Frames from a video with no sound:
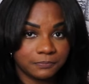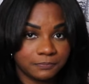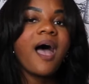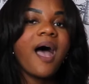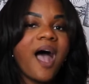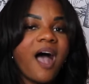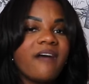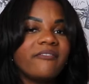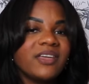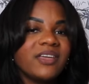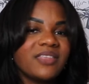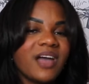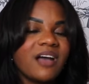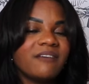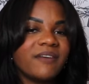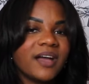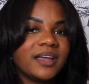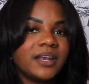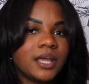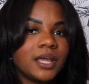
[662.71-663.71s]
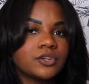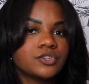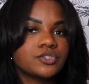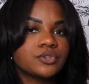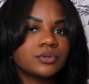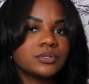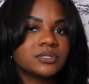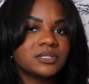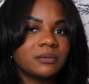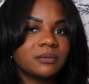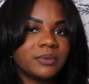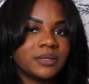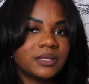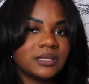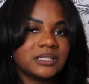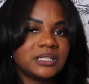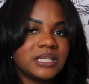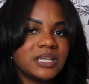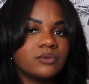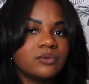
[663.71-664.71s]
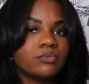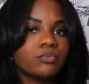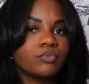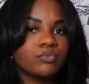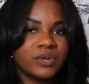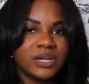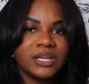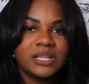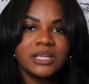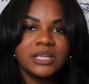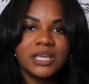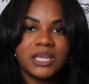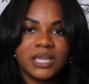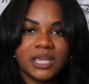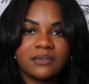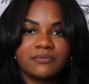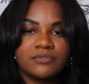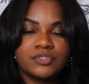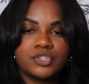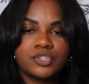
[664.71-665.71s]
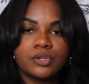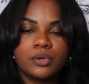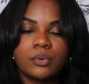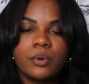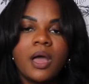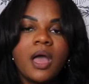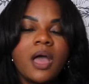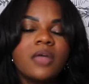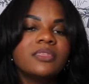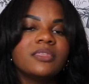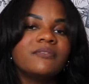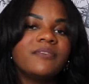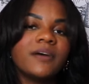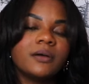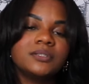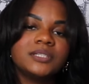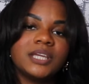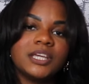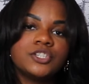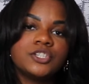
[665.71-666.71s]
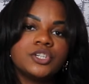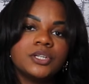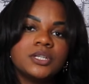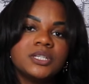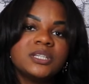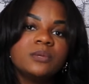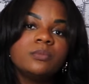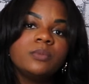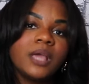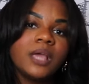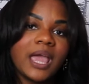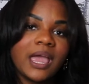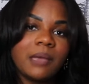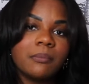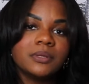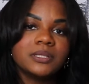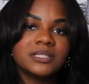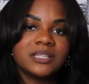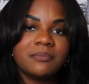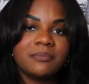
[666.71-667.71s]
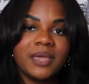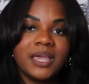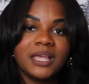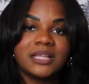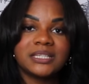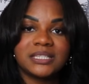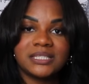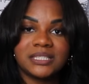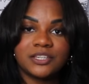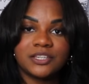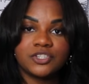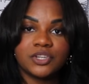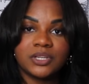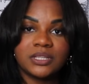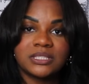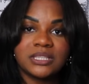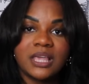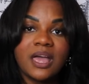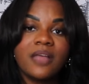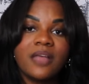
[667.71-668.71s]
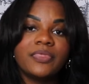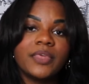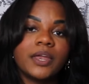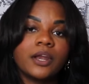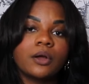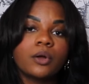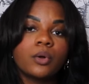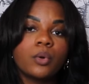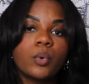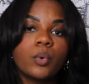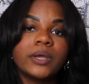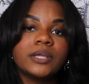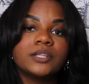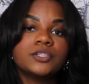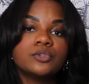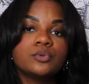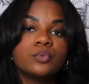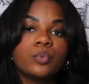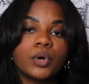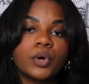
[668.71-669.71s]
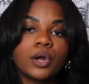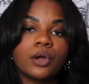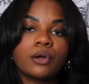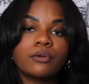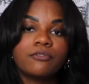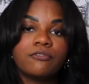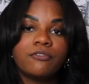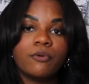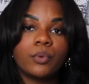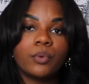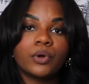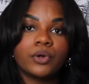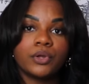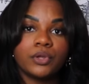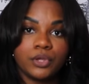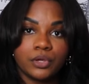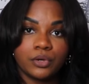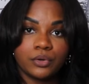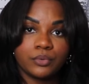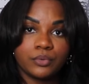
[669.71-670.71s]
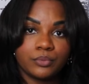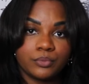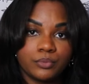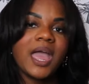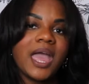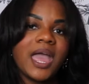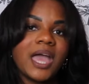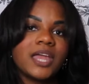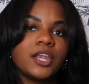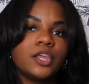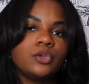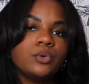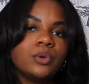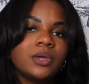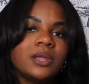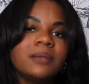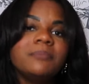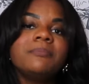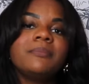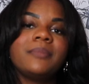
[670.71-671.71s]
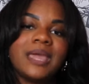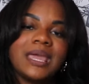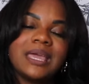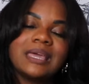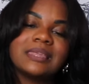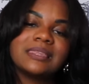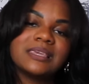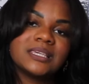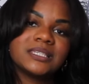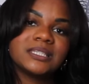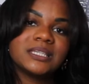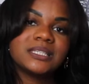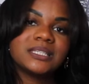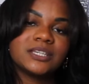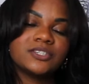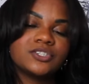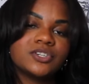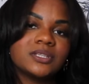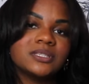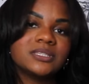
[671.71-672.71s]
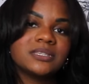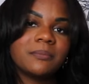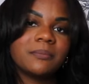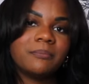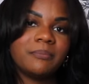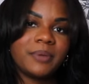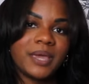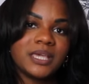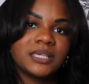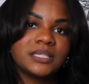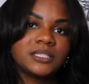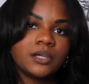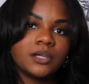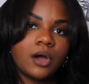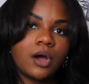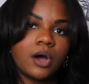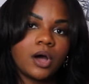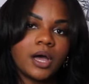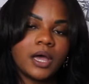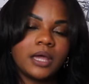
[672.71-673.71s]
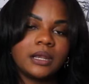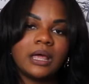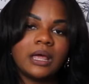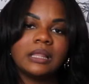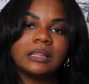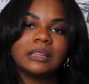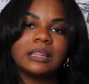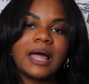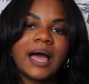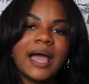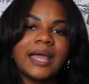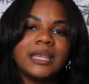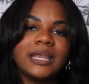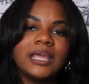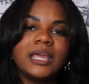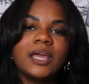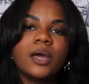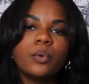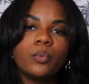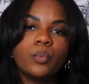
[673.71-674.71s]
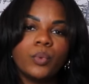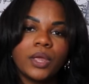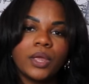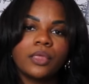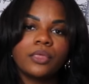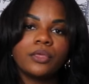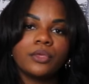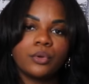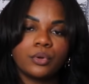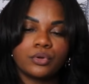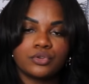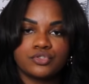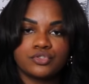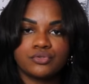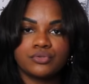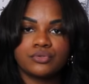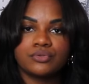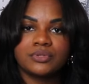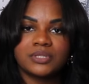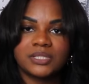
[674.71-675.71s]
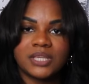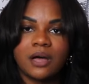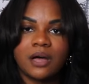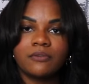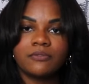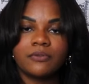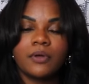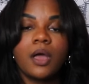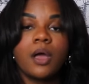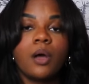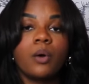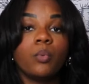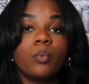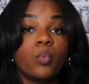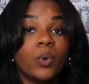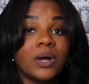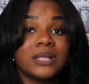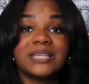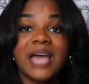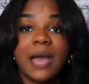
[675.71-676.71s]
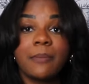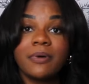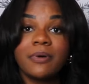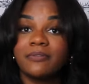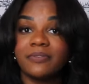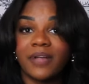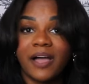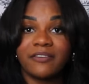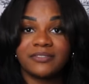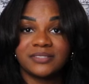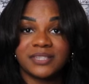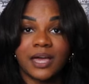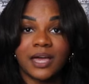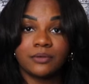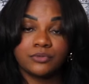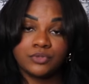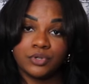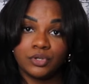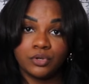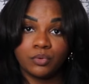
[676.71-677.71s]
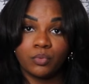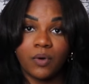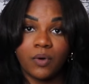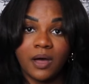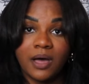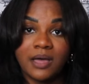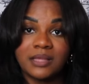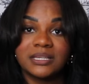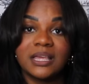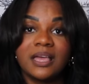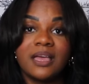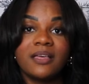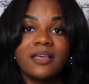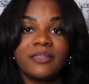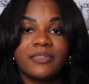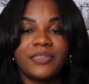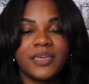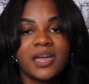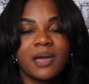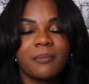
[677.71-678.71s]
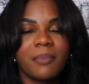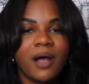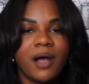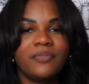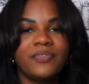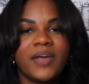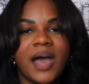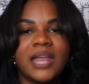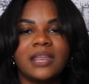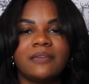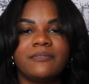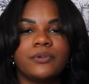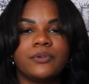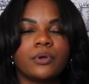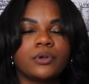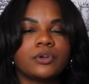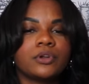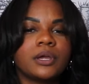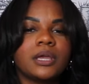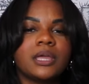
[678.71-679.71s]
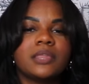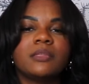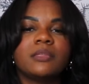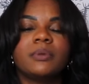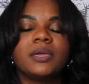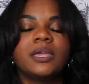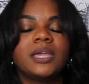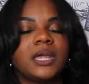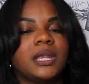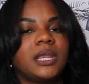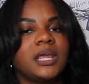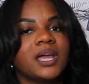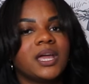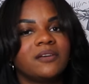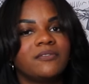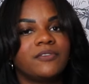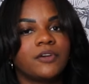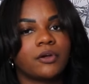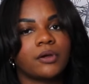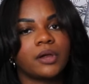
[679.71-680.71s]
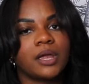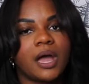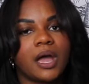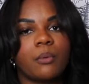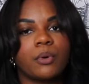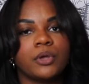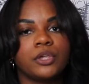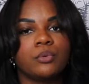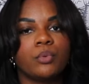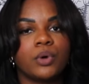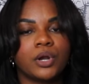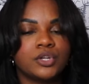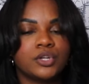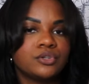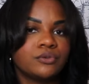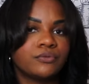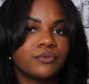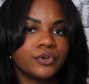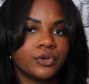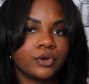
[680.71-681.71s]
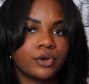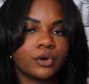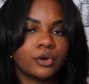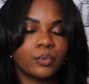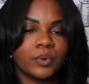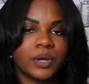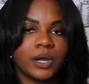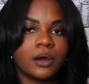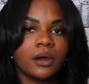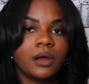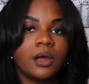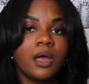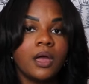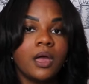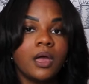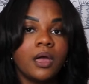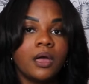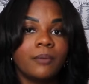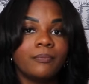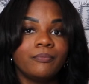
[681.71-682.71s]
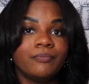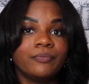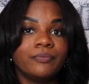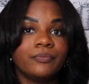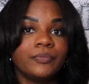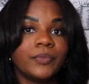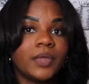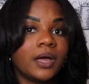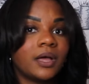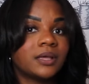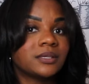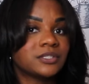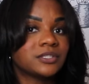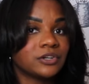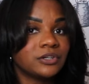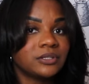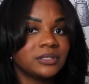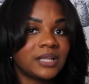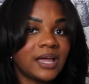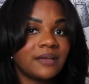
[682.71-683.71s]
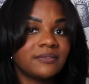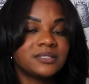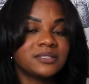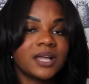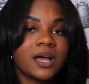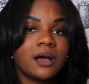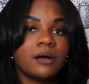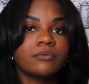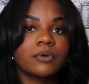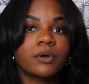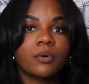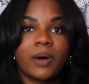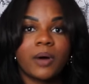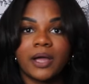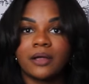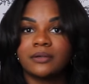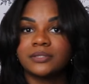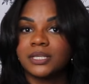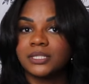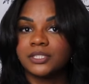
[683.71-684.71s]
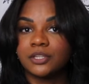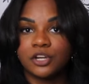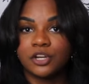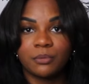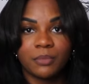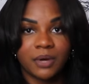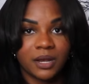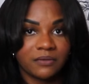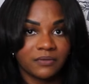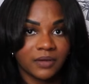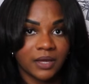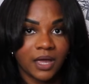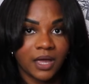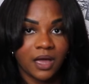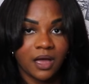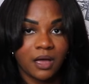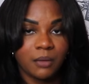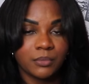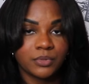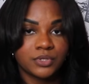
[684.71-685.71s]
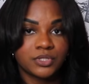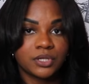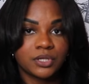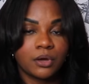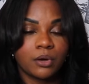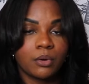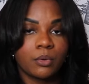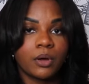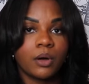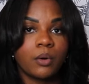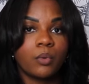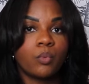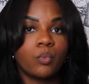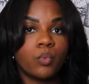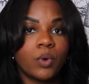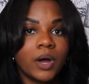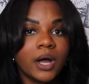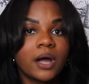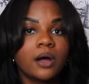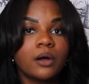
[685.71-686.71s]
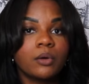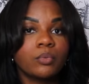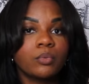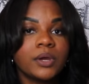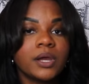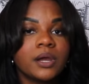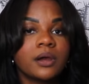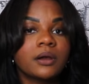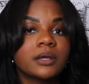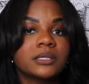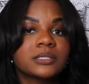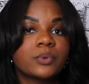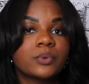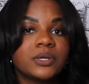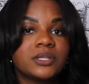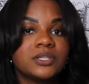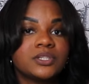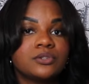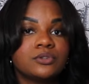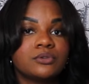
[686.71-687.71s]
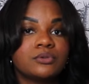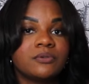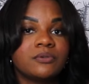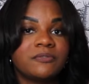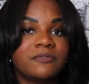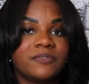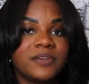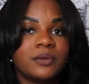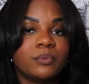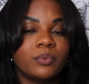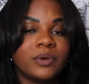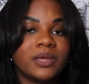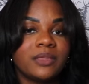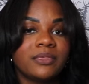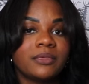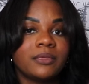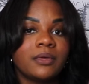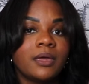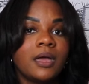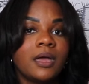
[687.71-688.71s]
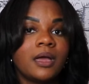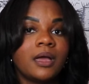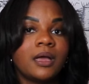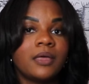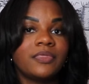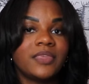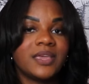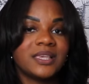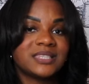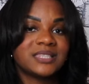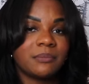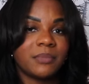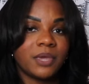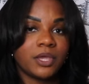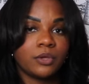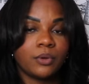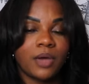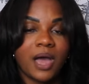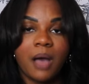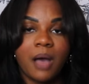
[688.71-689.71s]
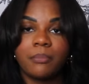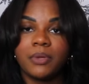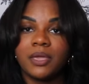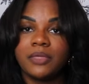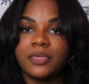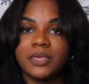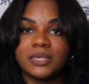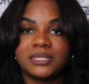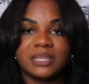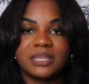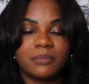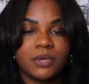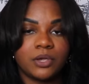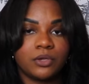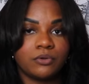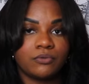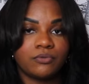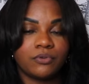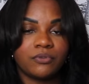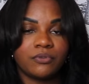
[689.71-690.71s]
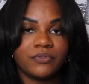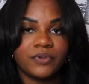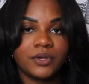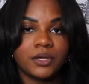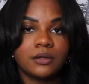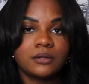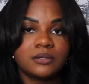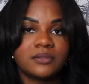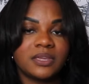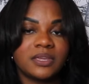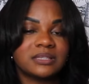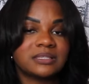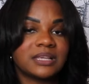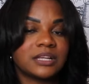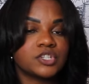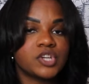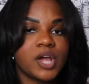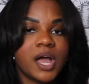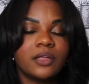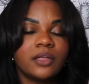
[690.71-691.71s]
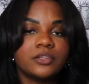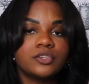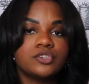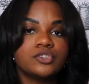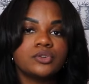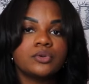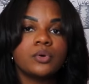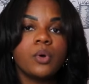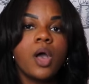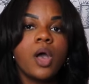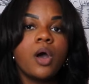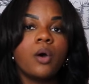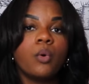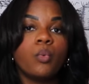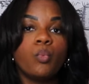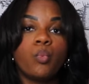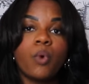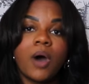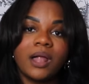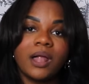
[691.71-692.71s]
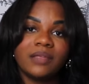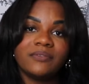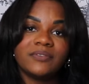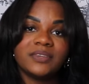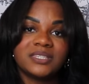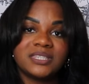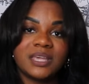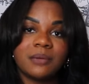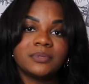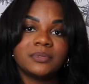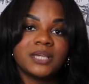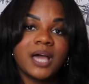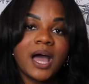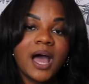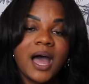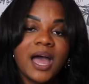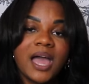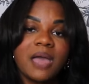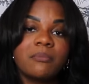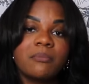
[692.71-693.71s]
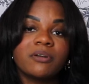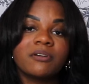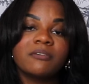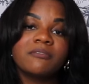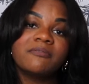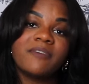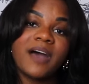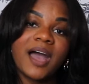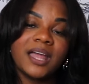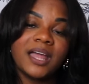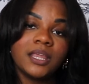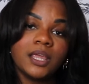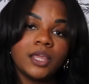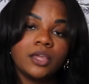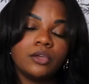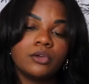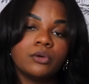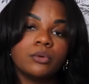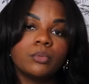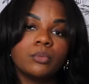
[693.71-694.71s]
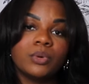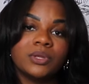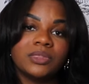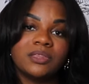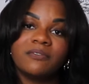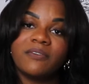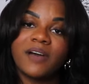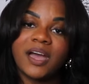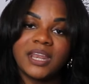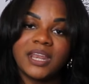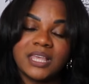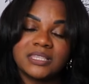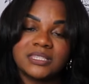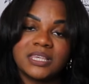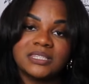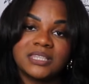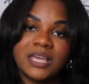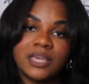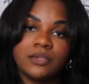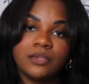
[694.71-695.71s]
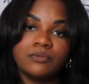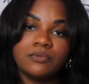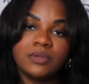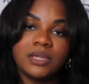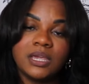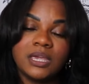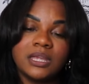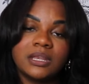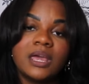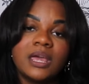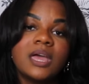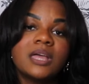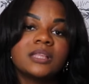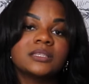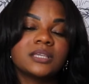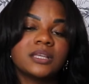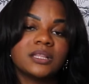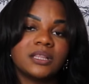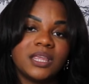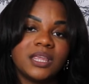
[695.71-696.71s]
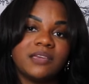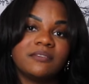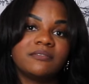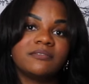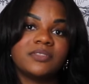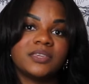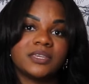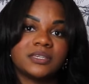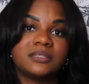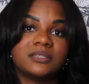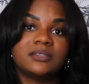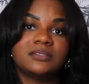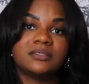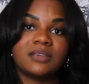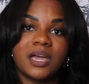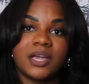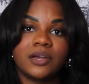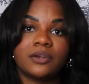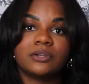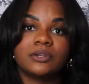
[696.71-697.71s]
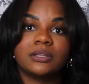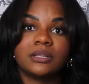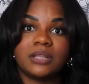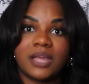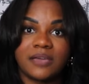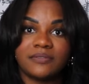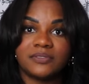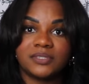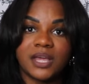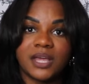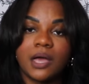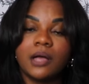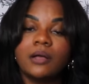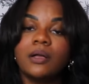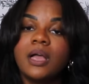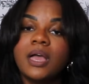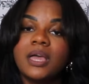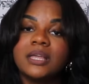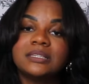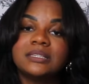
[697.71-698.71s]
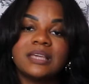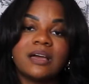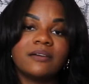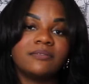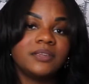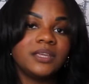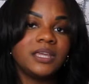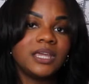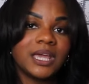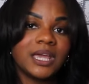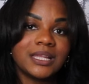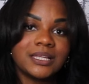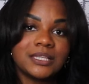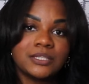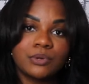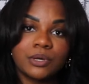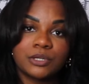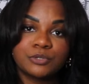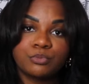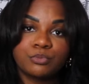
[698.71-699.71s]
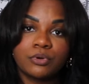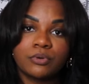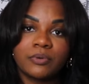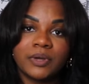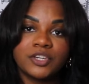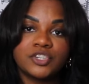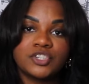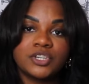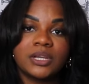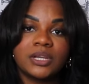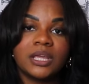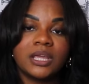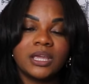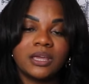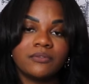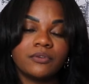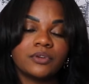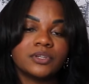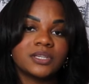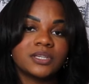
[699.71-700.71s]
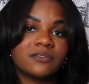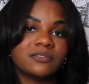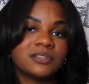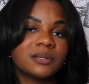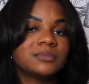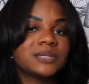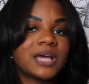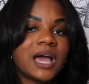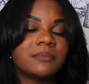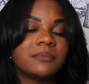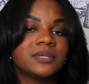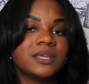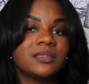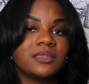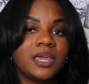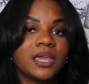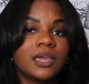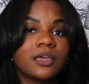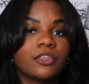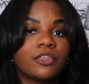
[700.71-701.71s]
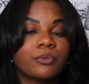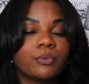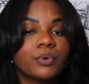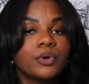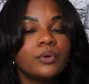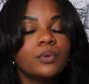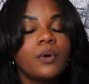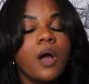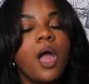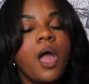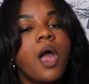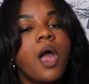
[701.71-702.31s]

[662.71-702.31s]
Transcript: Having that financial stability really gives you the foundation to be able to make decisions that are going to work for you. And you can make these decisions based on aligning with your true self. What type of lifestyle do you want? Think about that if you're in the beginning of figuring out what you want to do for your career. A certain lifestyle requires a certain amount of income. So what career is going to fit with things that make you happy, things that make you fulfilled, things that challenge you, while at the same time providing you with the finances that you need to live this desired lifestyle. Definitely get into exploration and give yourself some time to think it through.